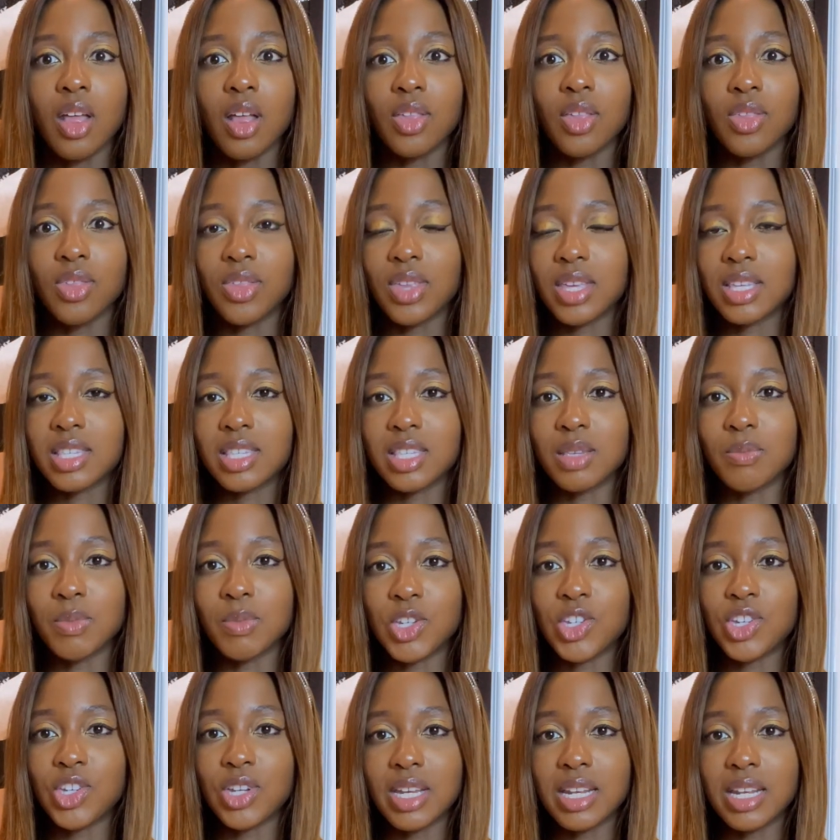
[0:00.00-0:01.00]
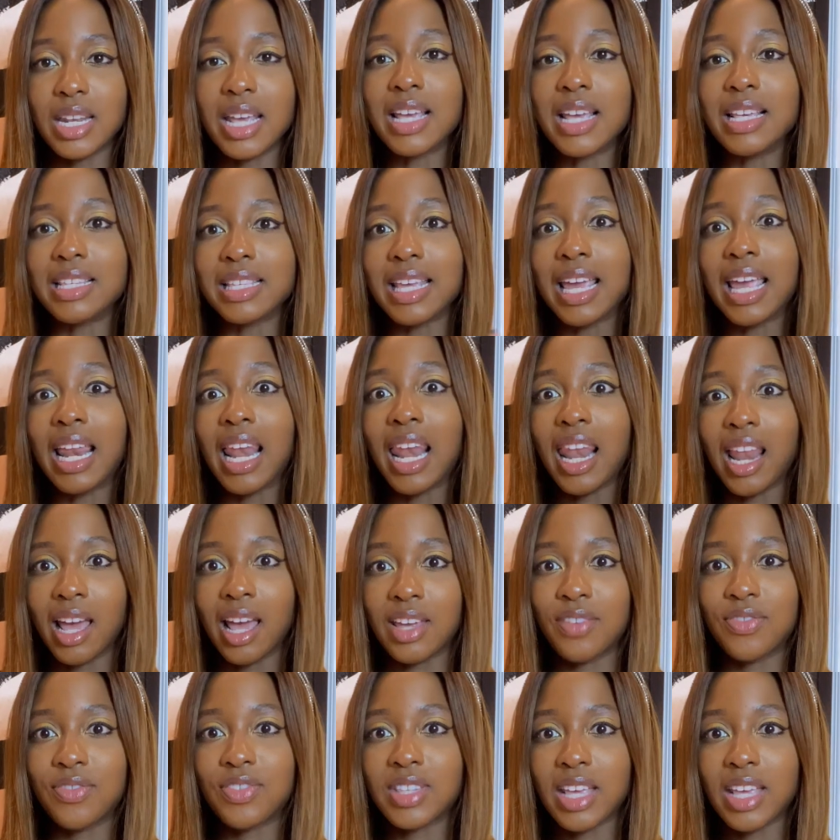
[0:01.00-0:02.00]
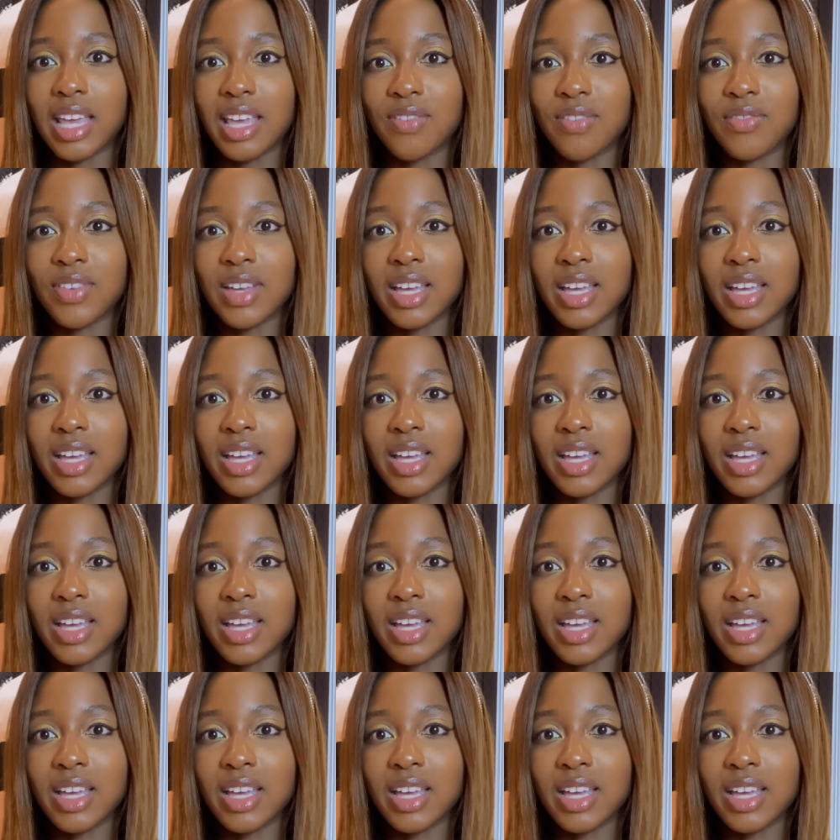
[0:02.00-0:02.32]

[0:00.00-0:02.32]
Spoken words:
this machine is a lifesaver.